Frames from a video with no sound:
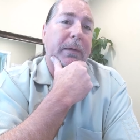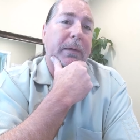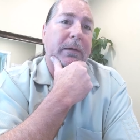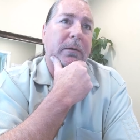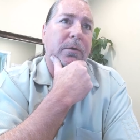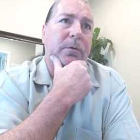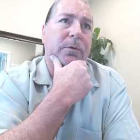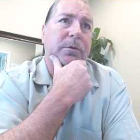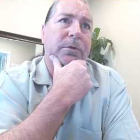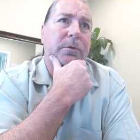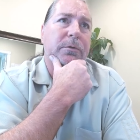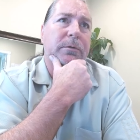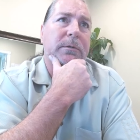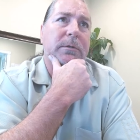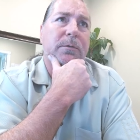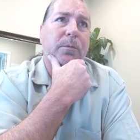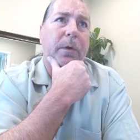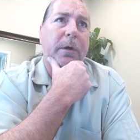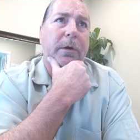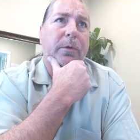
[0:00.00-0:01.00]
And who
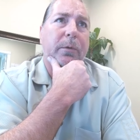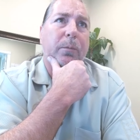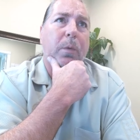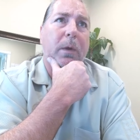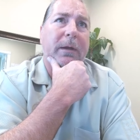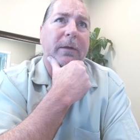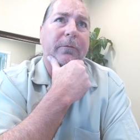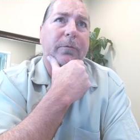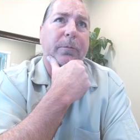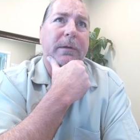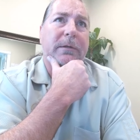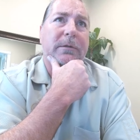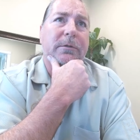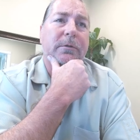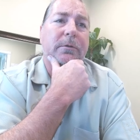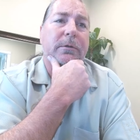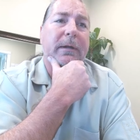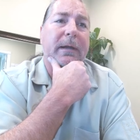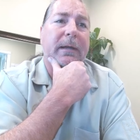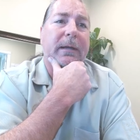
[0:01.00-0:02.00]
chooses where you, what
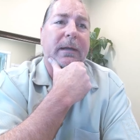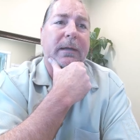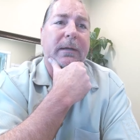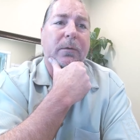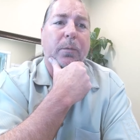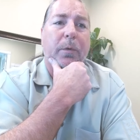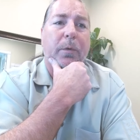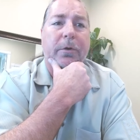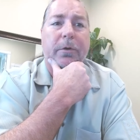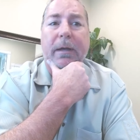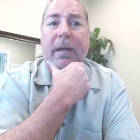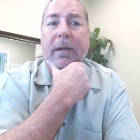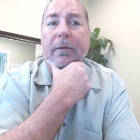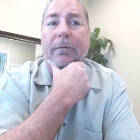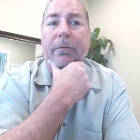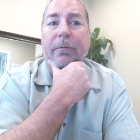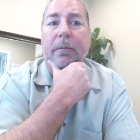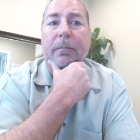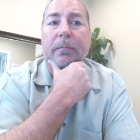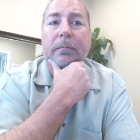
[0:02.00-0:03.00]
information you take in and where you get
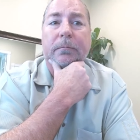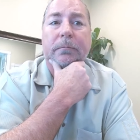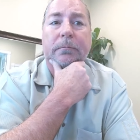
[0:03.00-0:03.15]
it from?